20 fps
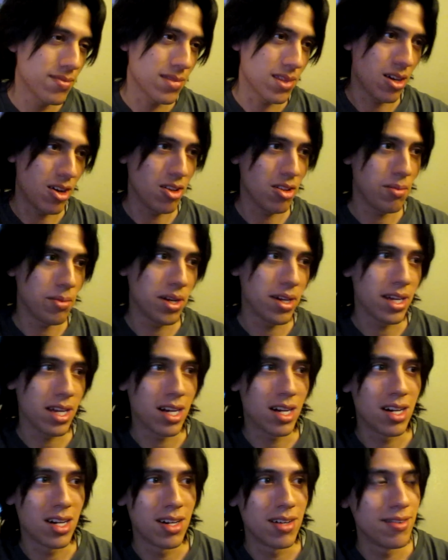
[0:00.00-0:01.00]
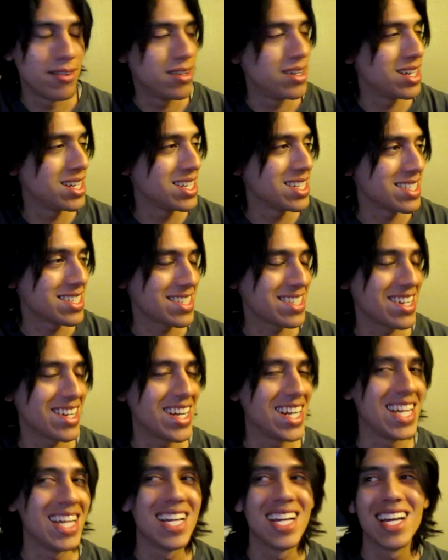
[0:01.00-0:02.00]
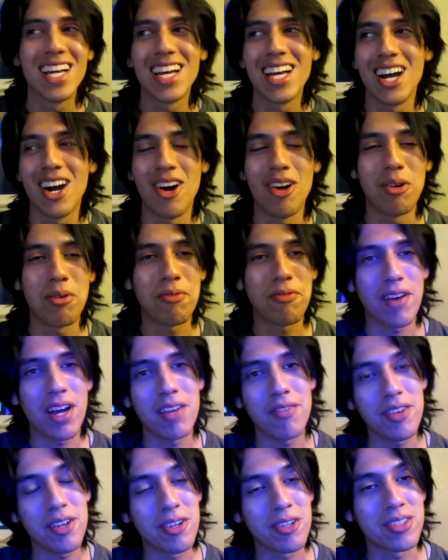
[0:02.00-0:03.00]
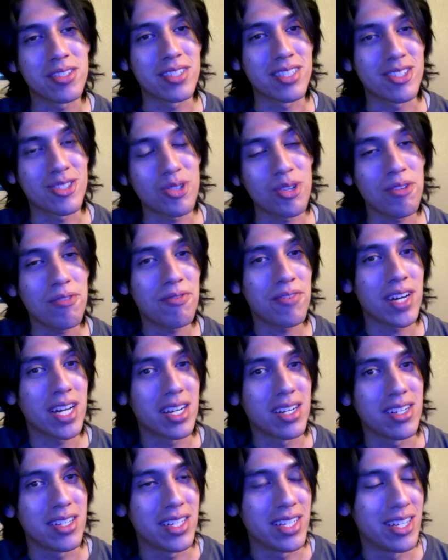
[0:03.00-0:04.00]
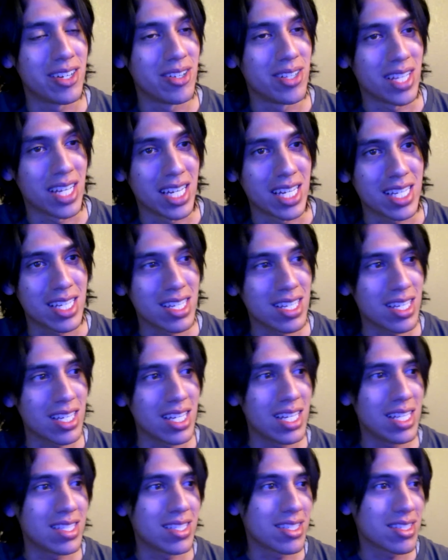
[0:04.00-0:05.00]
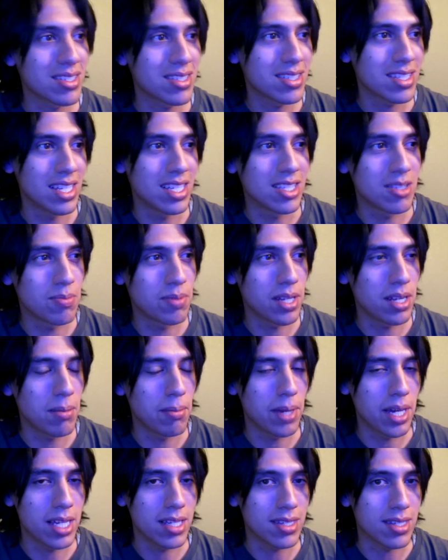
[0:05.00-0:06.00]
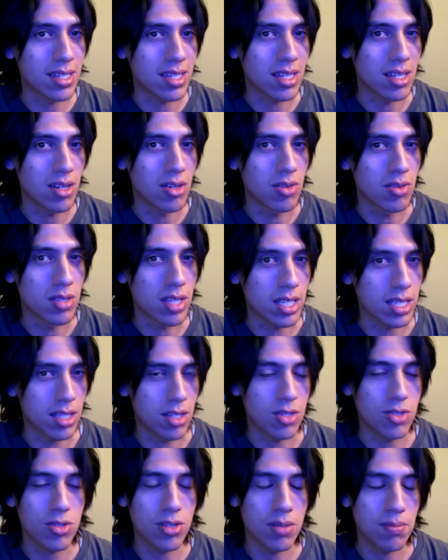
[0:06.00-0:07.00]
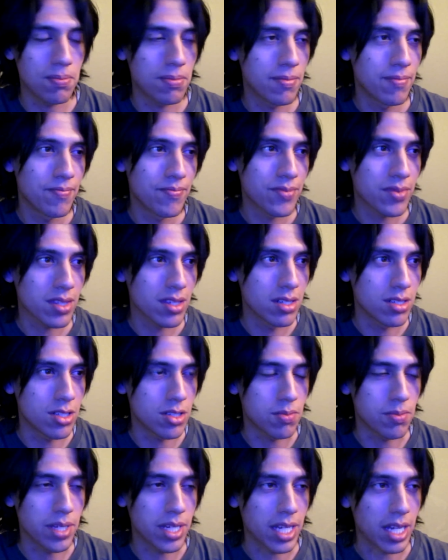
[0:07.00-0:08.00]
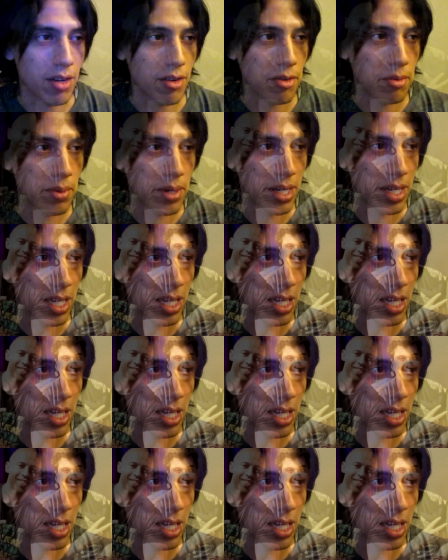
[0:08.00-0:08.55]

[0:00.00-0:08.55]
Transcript: of my sorry, all in 5 years of Street Fighter, you know, like it's been amazing, you know, like the trip, just meeting everybody,